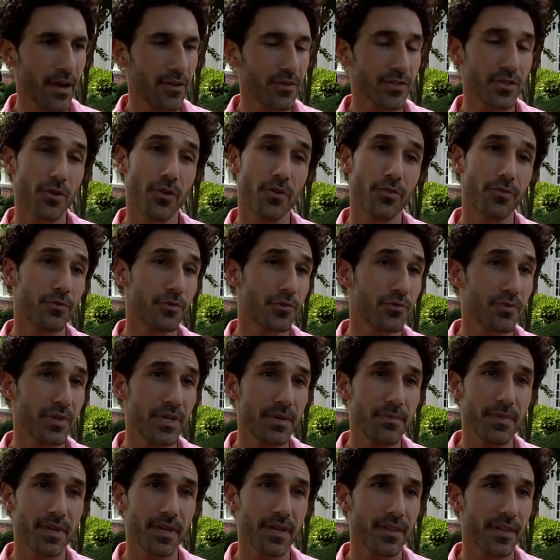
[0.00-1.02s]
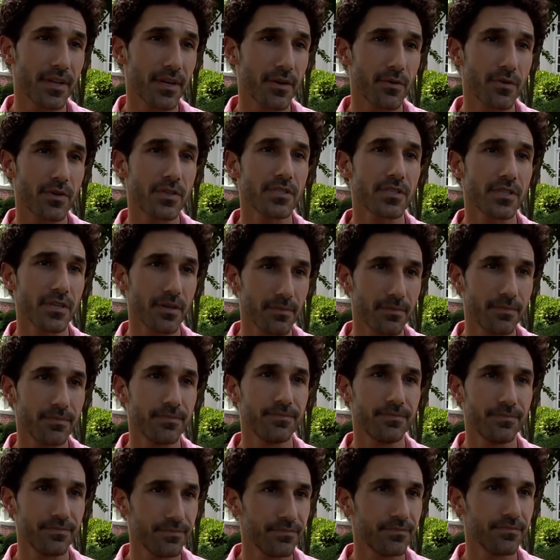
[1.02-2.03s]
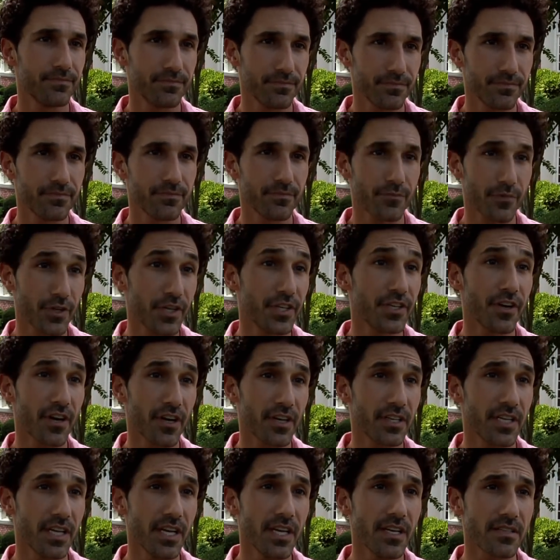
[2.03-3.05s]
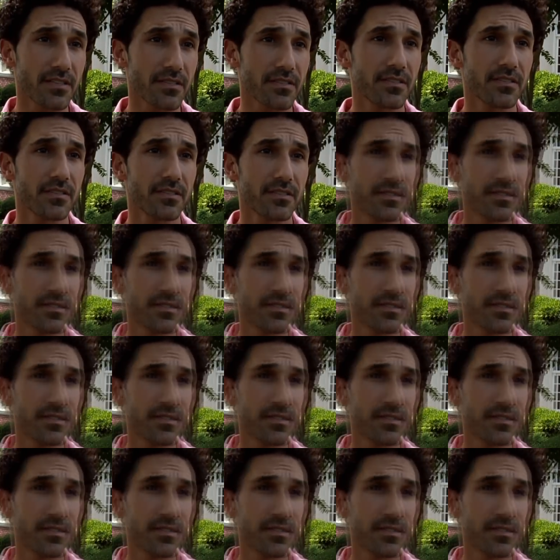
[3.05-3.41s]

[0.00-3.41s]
I was going through treatment, there were some pretty dark days.